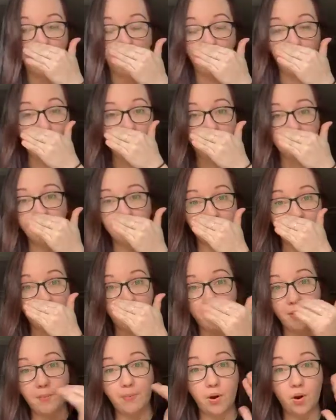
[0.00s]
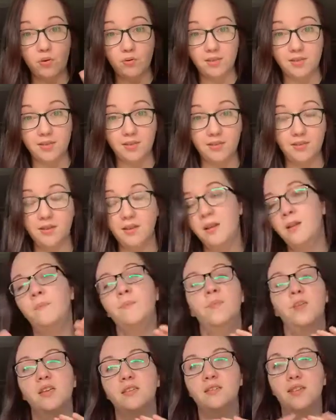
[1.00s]
Everything's going to be posted,
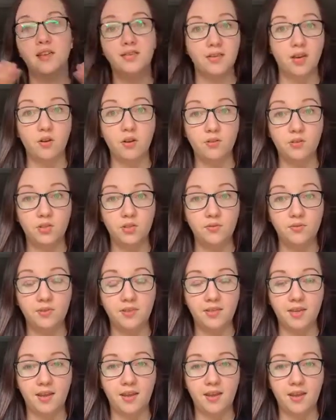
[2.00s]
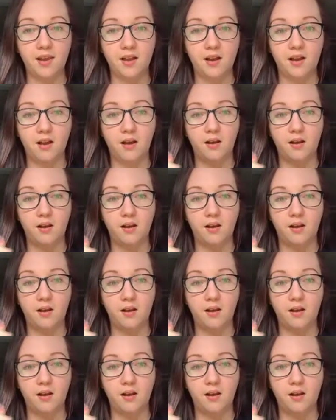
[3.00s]
sent out on Tuesday.